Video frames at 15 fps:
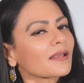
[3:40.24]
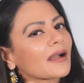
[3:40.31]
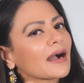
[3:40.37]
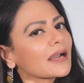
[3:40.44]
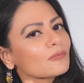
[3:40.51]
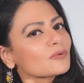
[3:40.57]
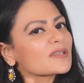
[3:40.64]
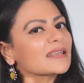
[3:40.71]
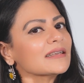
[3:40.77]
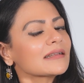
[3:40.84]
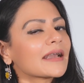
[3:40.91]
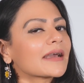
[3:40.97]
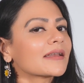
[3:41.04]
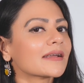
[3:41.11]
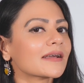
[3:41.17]
I wasn't
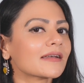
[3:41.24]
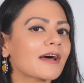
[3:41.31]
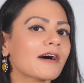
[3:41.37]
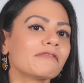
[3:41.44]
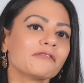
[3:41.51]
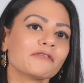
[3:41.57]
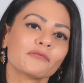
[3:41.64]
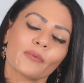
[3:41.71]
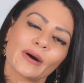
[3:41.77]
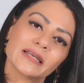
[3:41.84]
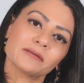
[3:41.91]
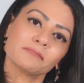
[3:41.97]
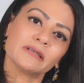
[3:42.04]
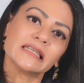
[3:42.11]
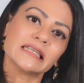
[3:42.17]
getting enough of
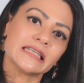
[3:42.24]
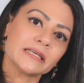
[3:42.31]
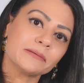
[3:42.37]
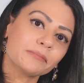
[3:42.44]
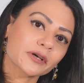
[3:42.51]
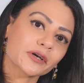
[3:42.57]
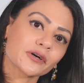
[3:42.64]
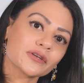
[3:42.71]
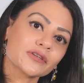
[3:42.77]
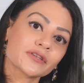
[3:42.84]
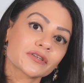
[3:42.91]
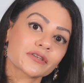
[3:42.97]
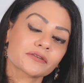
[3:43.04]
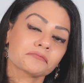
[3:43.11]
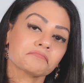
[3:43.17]
vitamin D
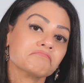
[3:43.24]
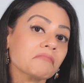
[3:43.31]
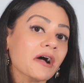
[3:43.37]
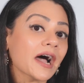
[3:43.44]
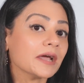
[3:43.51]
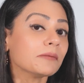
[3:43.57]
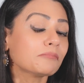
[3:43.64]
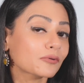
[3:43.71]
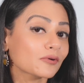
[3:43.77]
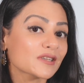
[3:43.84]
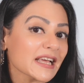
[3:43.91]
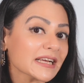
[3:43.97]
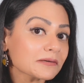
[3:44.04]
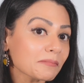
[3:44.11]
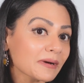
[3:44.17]
because I
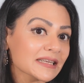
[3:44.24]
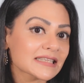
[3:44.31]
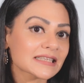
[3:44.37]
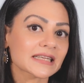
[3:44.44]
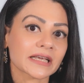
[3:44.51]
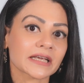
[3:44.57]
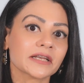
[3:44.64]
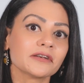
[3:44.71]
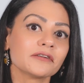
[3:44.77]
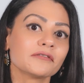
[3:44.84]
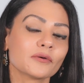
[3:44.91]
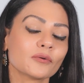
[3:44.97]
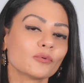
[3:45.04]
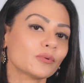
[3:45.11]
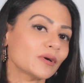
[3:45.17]
protect my
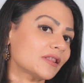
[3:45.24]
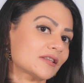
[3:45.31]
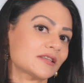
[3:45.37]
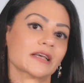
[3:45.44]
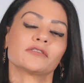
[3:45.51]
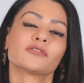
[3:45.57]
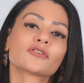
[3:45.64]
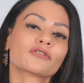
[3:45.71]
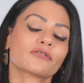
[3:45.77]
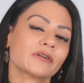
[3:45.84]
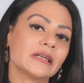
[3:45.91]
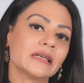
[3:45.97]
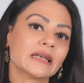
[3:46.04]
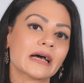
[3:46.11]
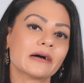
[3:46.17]
skin with
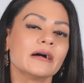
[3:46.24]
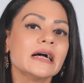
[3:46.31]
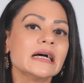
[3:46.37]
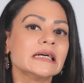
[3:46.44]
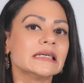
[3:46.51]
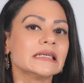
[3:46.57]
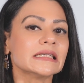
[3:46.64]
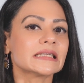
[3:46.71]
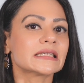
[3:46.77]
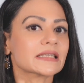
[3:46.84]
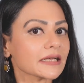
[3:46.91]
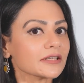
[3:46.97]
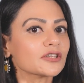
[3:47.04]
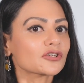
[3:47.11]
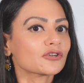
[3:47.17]
sunscreen. Now,
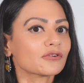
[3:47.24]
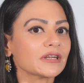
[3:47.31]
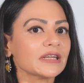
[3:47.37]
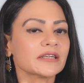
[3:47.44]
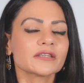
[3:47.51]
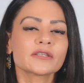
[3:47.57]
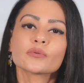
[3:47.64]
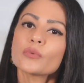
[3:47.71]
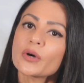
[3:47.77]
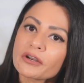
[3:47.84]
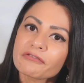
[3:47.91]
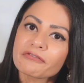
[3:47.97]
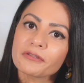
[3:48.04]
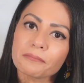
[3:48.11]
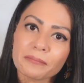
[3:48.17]
sunscreen is one
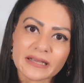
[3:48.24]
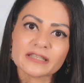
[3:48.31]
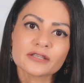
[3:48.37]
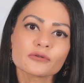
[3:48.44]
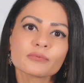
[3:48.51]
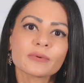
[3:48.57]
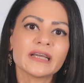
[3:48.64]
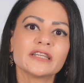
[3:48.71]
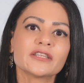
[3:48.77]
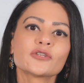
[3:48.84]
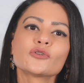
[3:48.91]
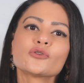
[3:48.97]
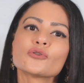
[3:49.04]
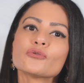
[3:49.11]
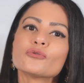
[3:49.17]
of the best ways
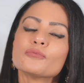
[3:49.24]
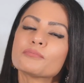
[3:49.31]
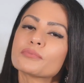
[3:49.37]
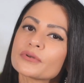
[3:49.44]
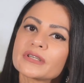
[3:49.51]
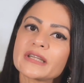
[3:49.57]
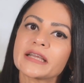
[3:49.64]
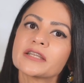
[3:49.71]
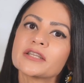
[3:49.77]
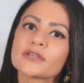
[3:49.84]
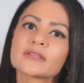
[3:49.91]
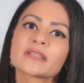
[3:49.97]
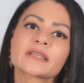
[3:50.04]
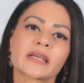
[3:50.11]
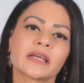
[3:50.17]
to protect
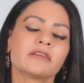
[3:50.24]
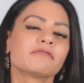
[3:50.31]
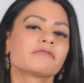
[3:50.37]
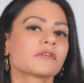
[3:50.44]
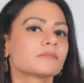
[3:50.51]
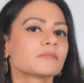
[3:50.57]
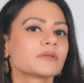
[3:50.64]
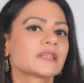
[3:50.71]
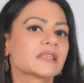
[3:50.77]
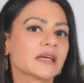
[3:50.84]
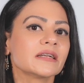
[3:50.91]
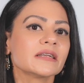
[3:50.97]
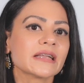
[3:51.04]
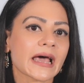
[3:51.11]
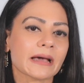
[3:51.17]
your skin from
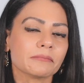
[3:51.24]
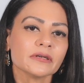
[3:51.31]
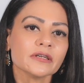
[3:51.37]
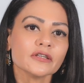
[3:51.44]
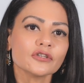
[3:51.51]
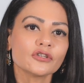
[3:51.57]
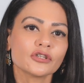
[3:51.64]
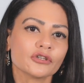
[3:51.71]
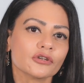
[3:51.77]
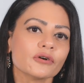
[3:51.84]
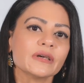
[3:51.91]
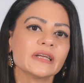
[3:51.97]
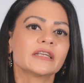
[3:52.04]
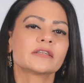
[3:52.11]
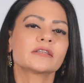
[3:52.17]
sun damage.
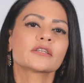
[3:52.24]
It